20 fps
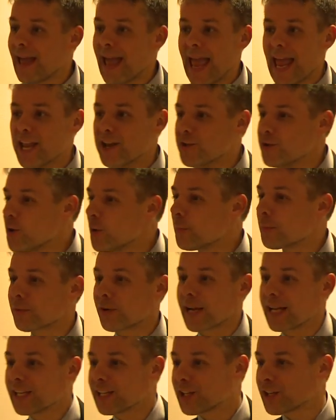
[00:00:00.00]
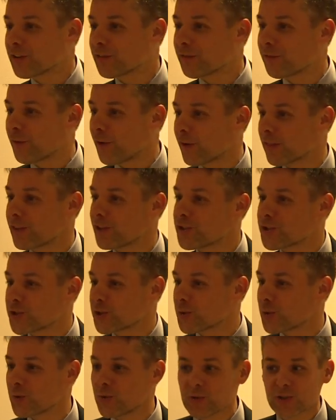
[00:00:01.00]
a new prayer for the
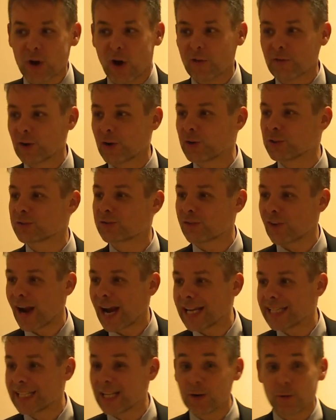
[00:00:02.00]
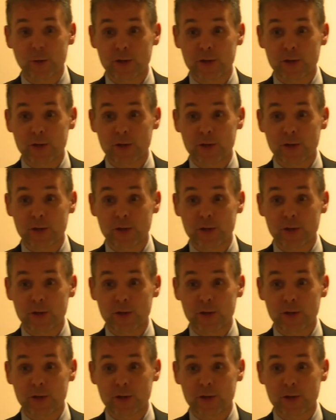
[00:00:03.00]
Jews of Good Friday,